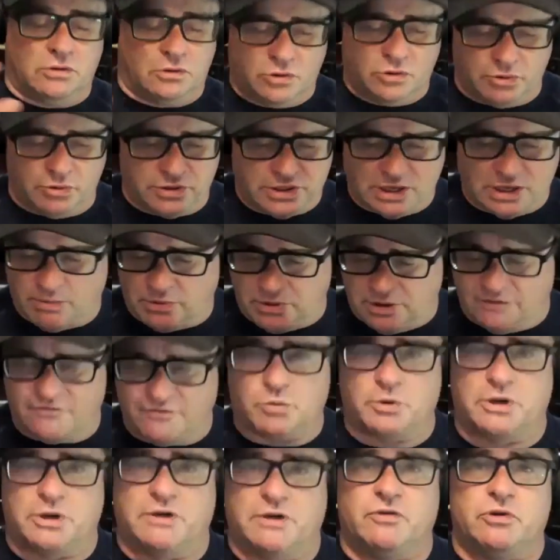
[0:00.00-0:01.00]
do a double
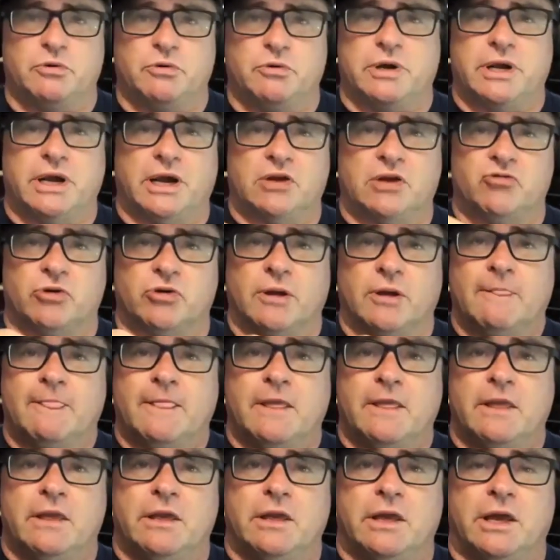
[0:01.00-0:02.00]
lift, whatever, you do a card trick,
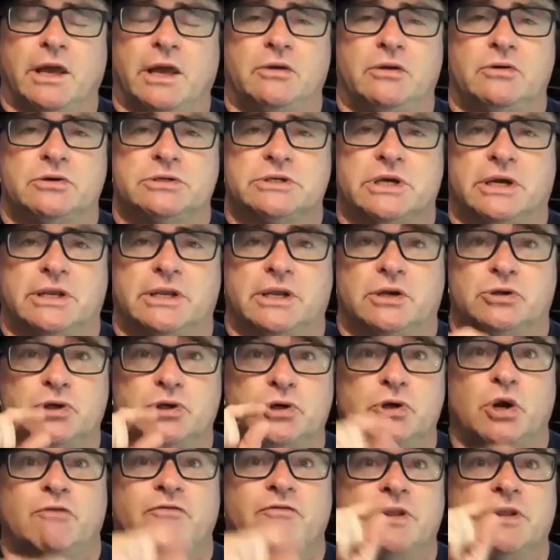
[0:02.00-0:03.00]
and you say, now
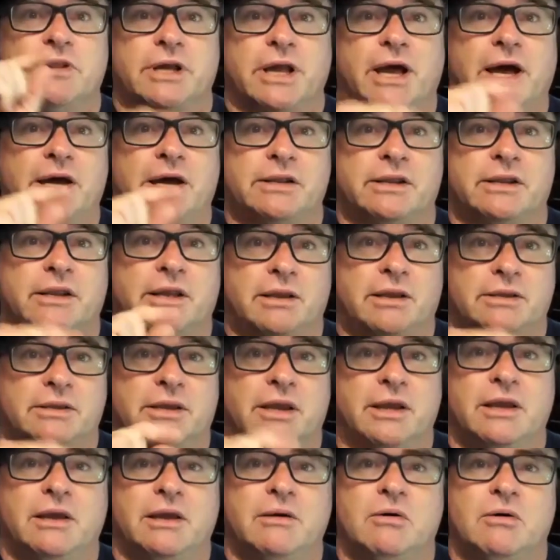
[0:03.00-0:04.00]
turn over the card, and
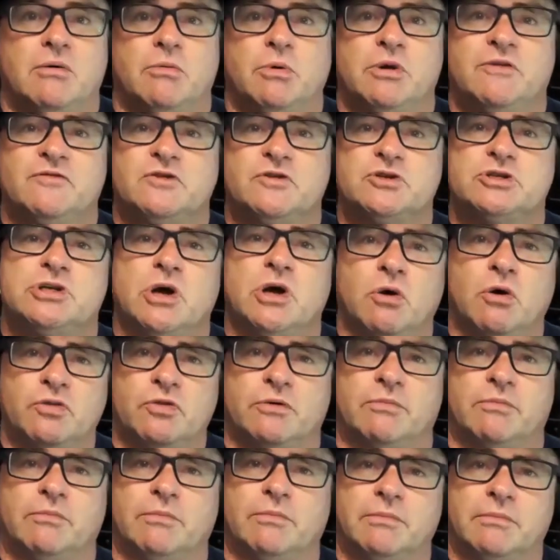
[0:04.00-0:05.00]
you've just told
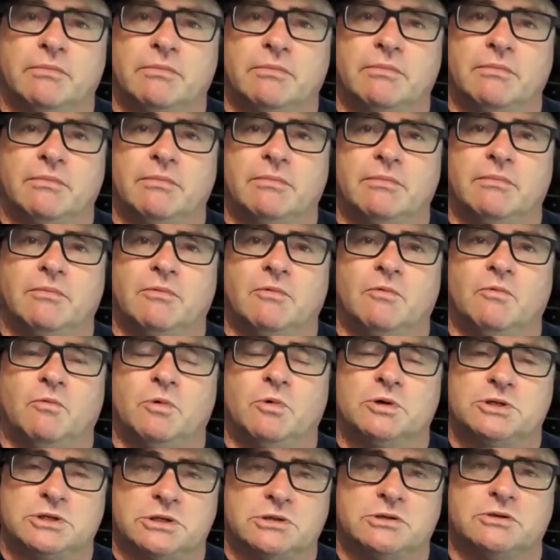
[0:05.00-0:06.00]
them
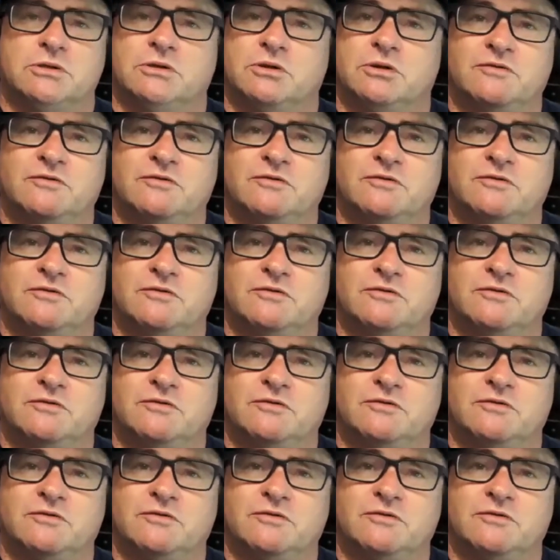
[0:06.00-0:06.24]
you've